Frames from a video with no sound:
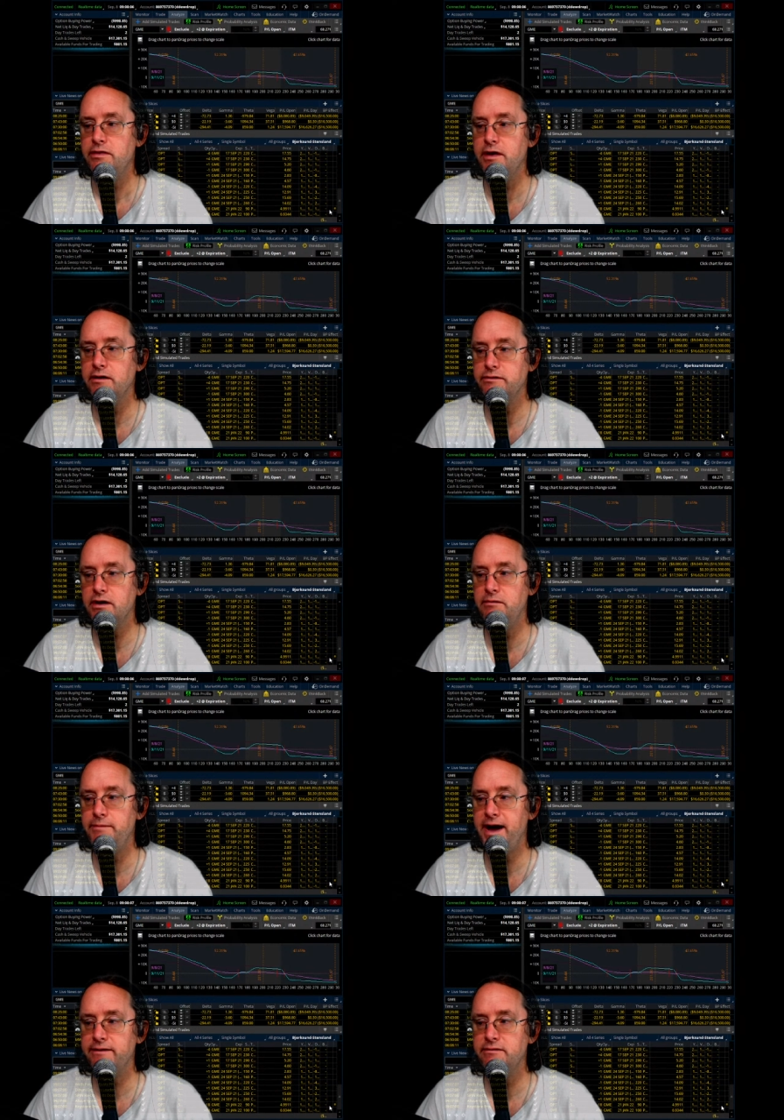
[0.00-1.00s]
things come
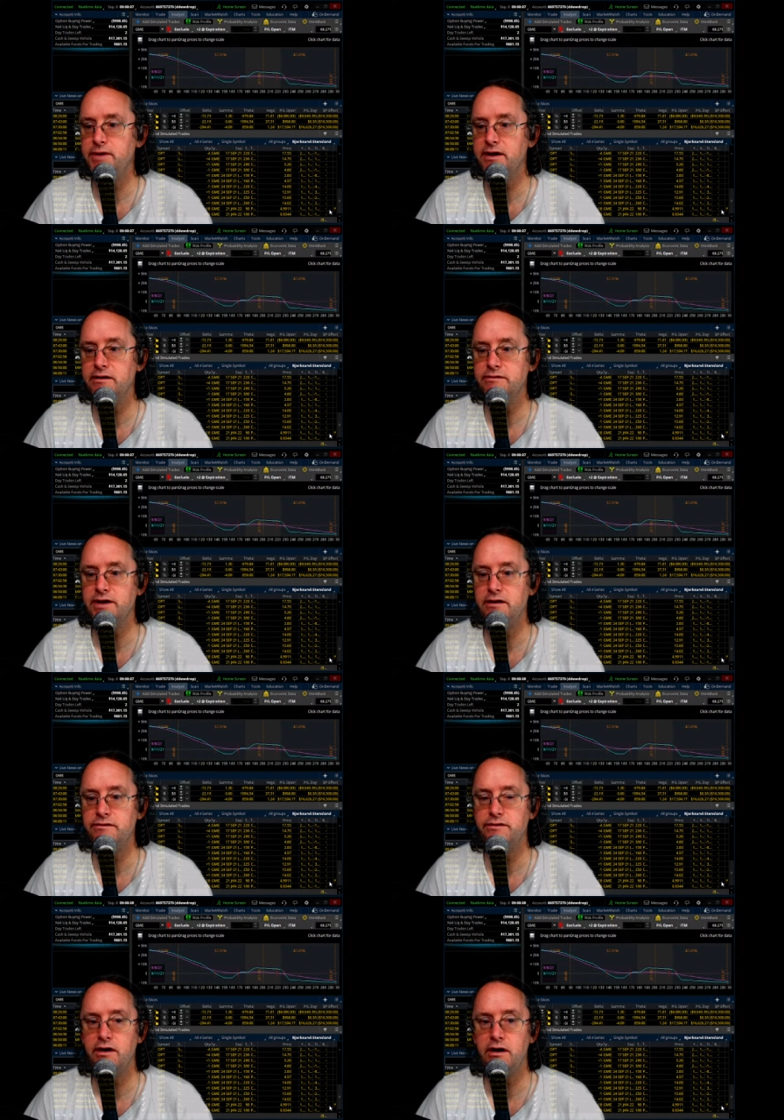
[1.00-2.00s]
back to making
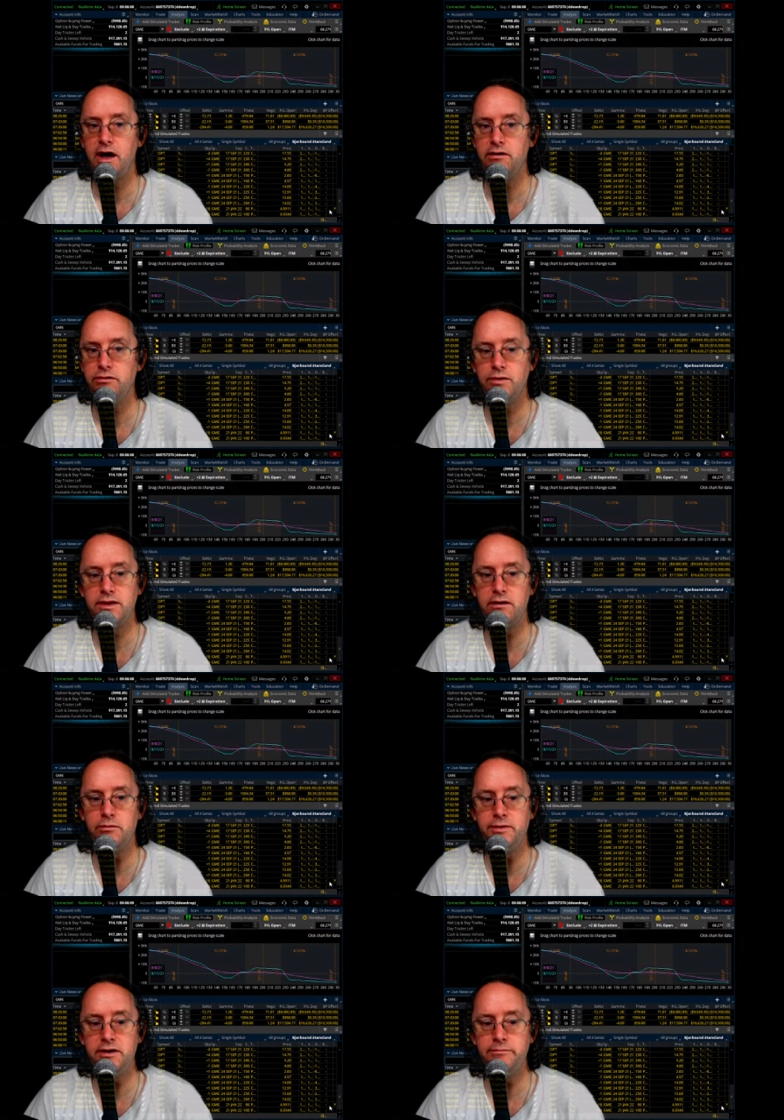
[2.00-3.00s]
sense. I don't know when that will
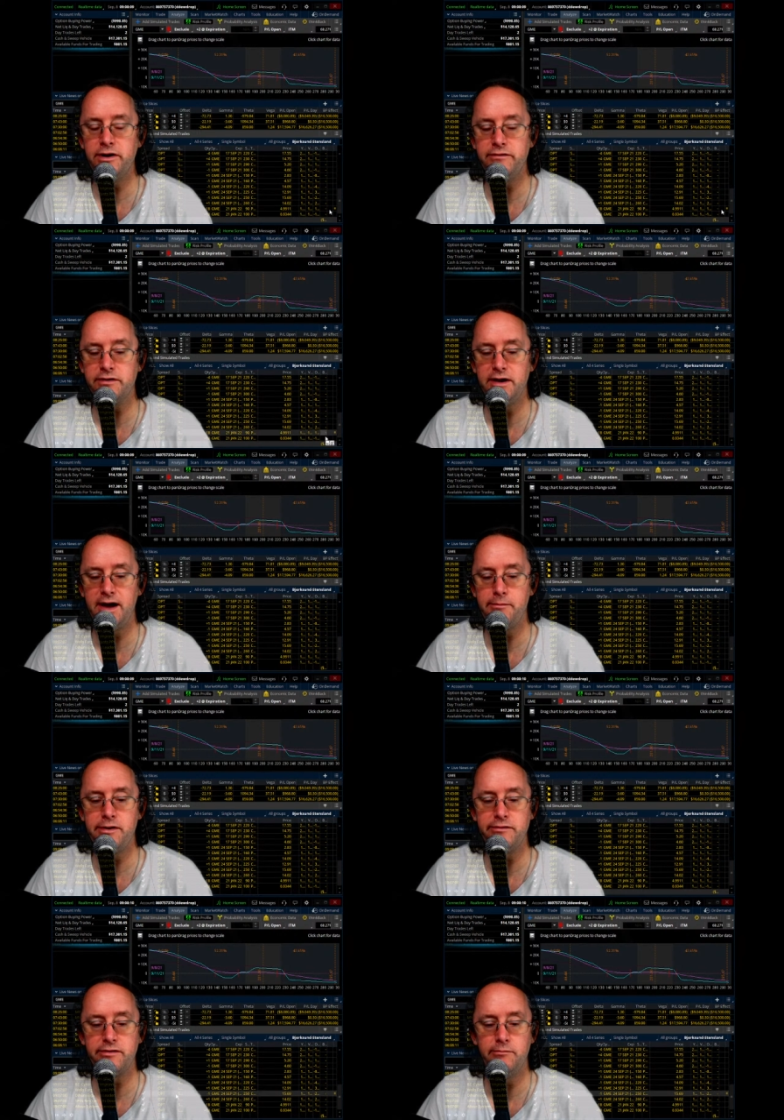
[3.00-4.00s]
be, but it's going to happen
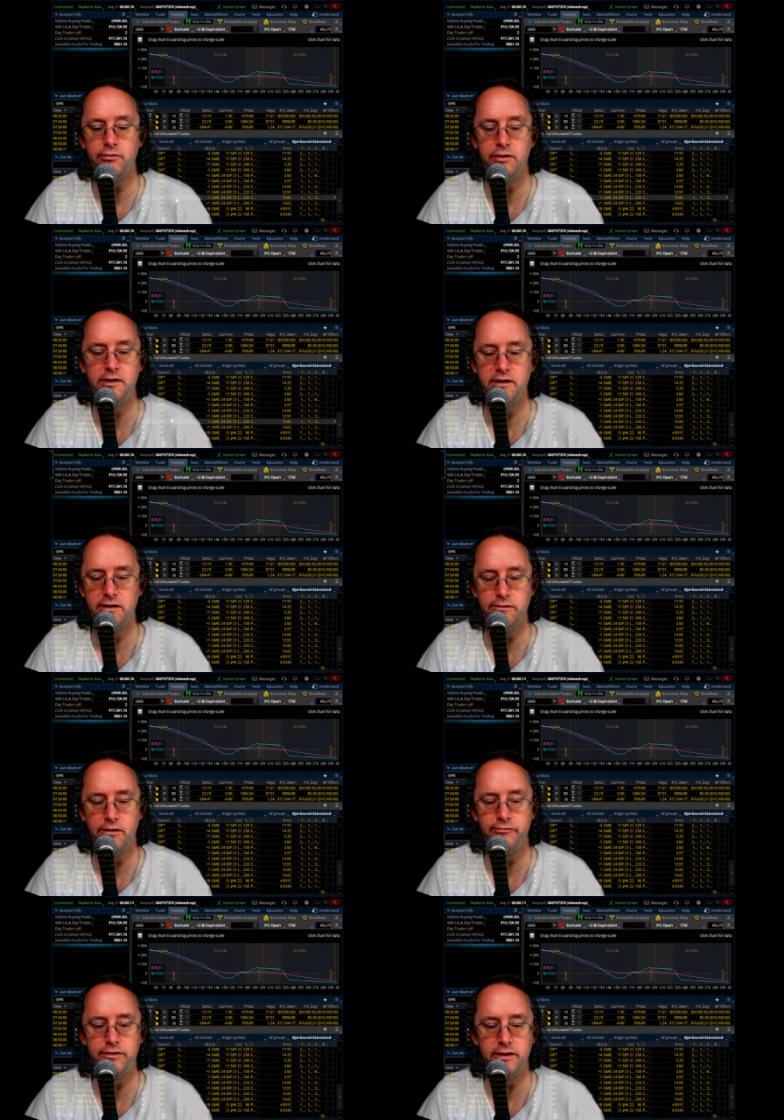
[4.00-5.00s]
at some point, and
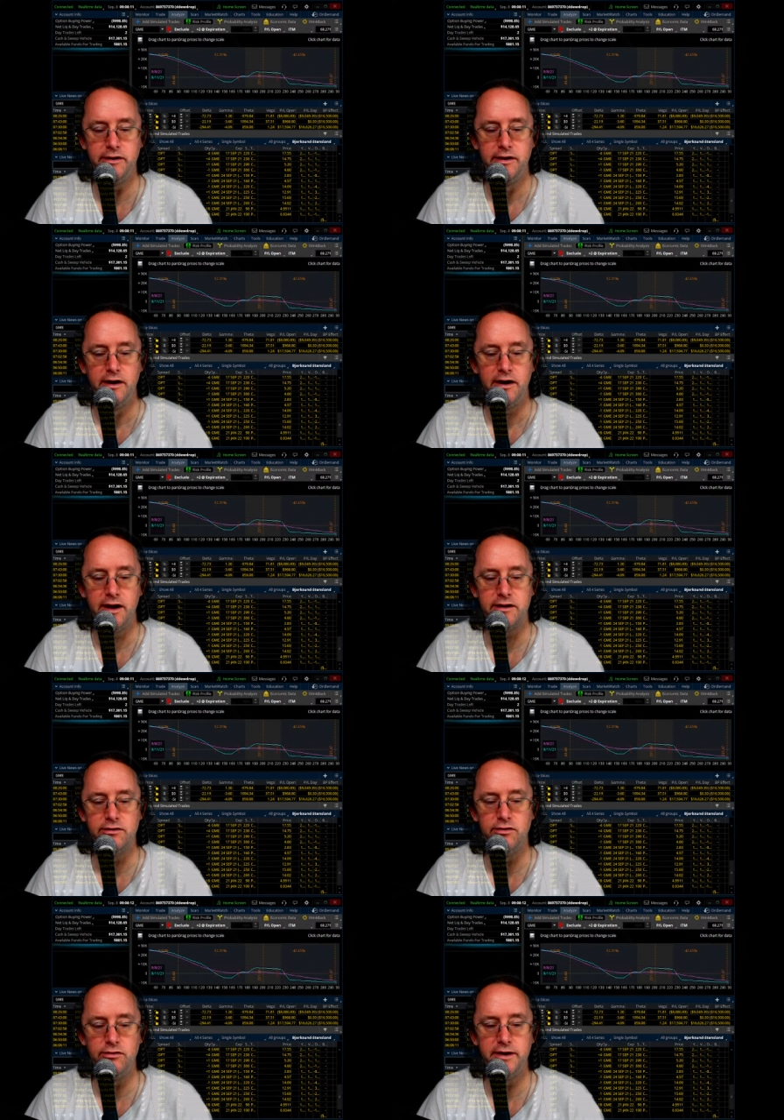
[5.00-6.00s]
hopefully I can
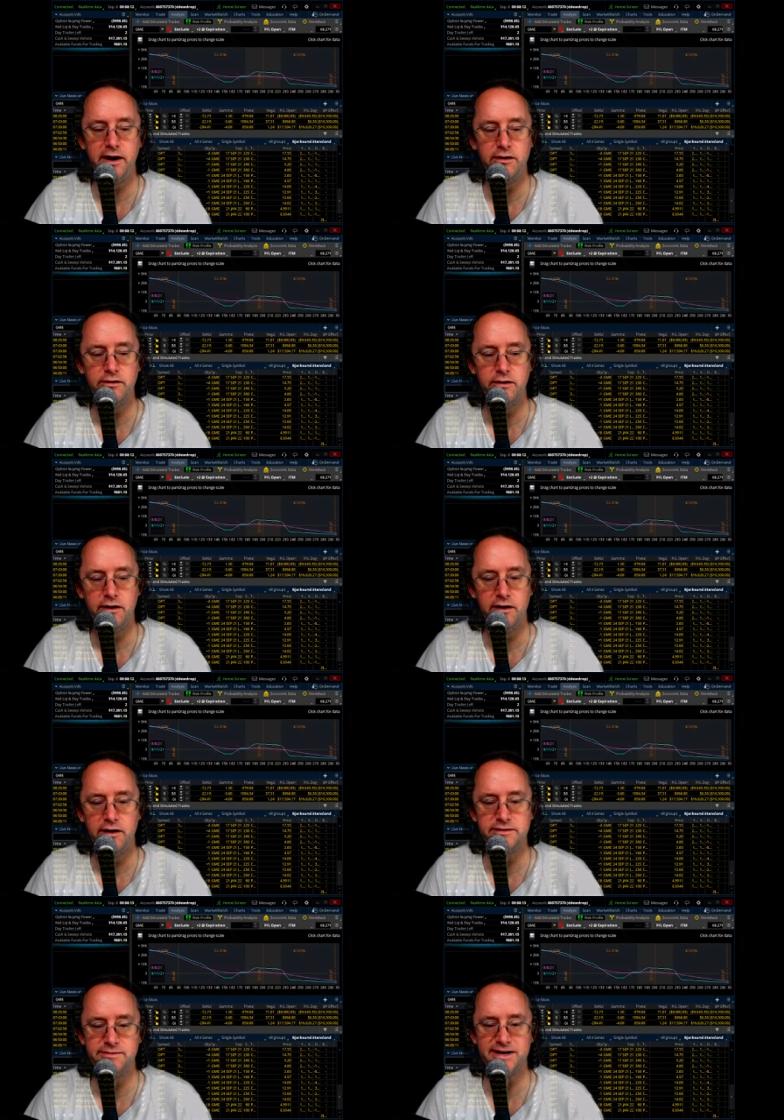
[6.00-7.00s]
hold out
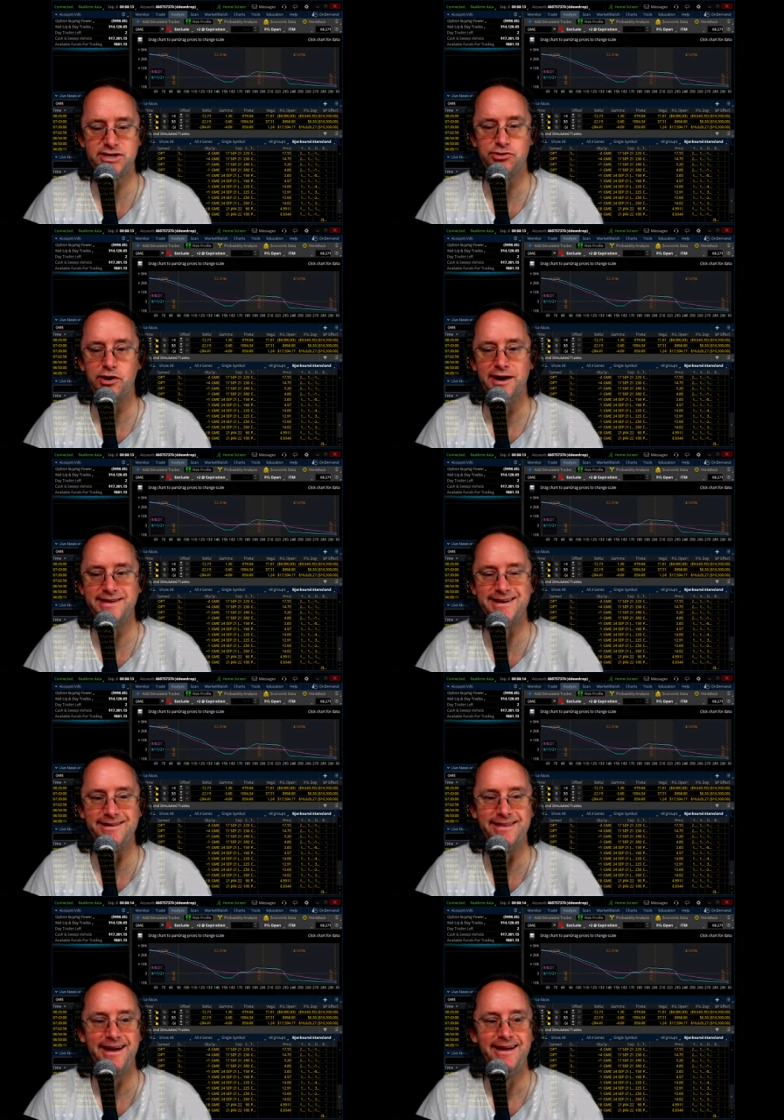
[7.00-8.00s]
onto my short
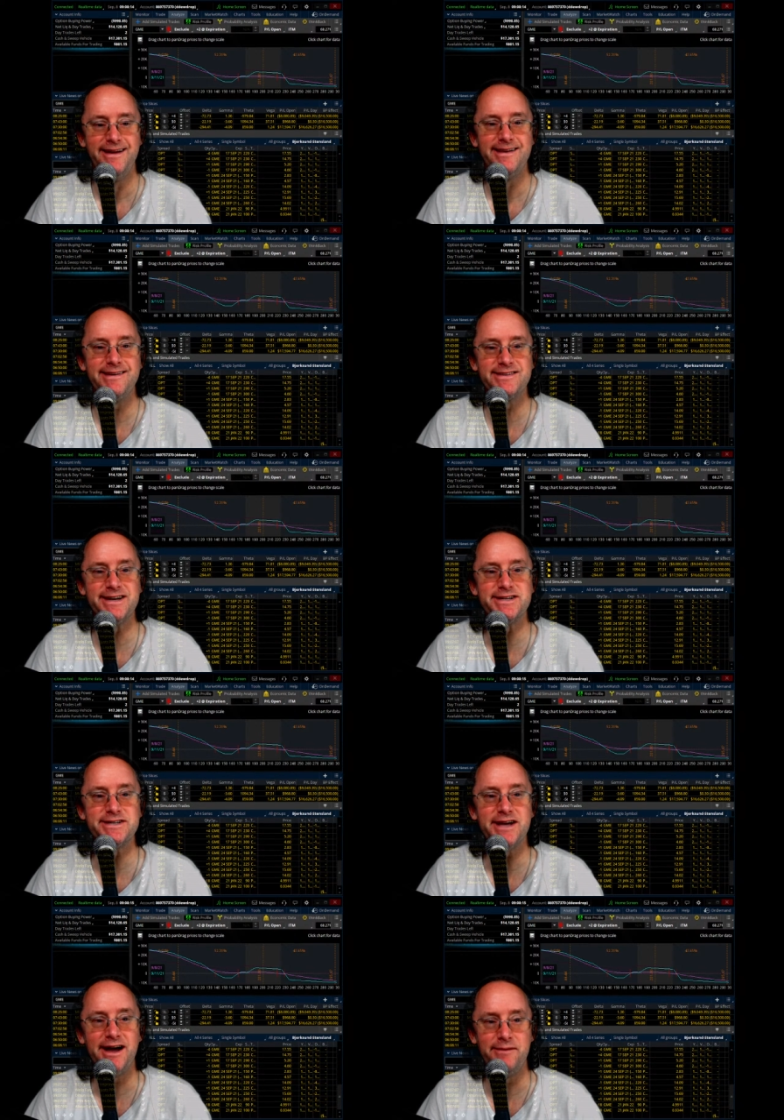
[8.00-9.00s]
until such a
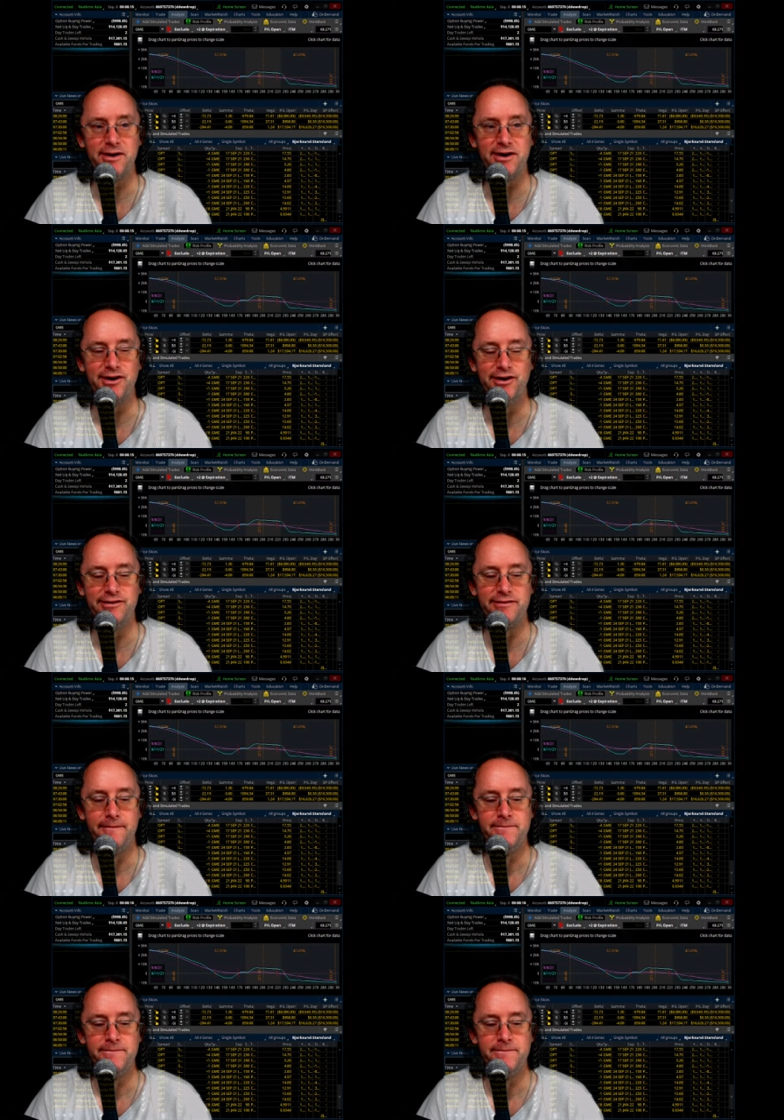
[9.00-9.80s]
time occurs.